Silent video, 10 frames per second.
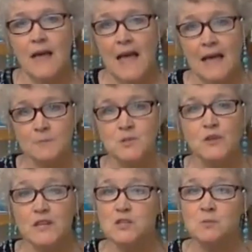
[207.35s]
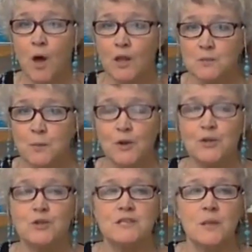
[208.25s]
Atoms are the smallest
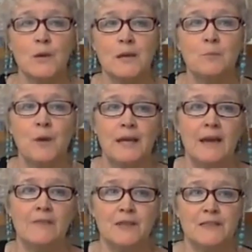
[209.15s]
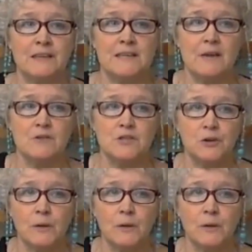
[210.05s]
particles that we can break everything down to.